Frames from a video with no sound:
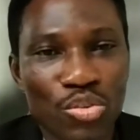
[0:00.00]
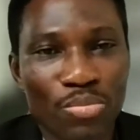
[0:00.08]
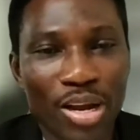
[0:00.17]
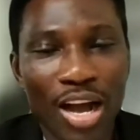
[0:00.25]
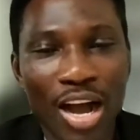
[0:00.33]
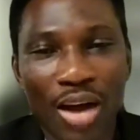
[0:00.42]

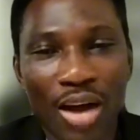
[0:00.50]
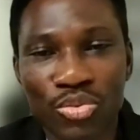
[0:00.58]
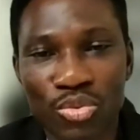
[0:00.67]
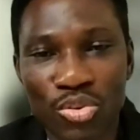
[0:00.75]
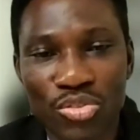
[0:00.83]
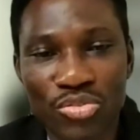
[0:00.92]
to bring
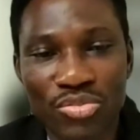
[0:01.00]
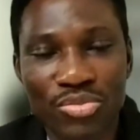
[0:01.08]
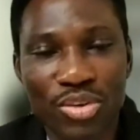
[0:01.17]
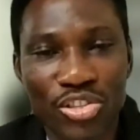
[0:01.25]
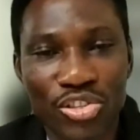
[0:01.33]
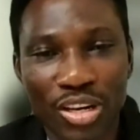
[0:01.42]
out
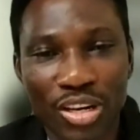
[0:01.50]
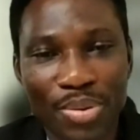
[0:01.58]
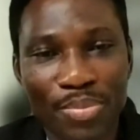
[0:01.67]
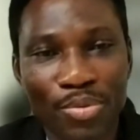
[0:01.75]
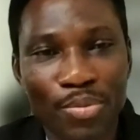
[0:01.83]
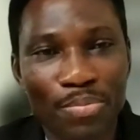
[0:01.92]
rules to ensure
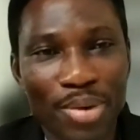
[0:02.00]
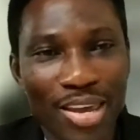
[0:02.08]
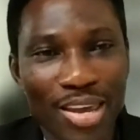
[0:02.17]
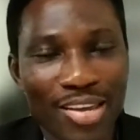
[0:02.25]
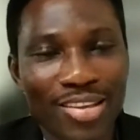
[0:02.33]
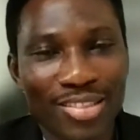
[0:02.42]
that people
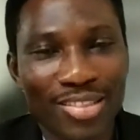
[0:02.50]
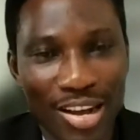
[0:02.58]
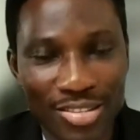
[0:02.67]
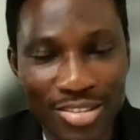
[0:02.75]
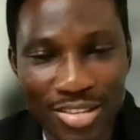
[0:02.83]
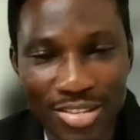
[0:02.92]
pay
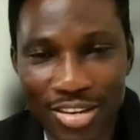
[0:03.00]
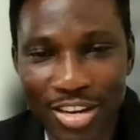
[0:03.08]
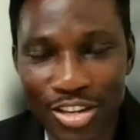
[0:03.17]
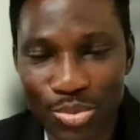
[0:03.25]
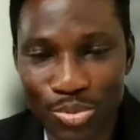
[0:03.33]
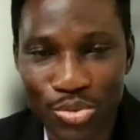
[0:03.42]
taxes
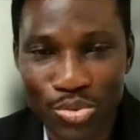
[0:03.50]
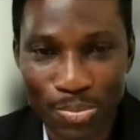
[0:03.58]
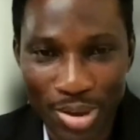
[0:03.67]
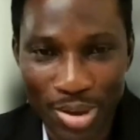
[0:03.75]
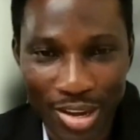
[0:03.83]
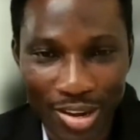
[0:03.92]
that they are supposed
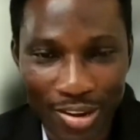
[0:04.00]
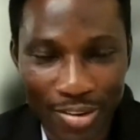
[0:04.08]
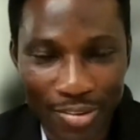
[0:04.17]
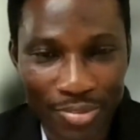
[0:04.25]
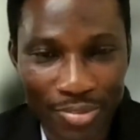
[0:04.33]
to pay.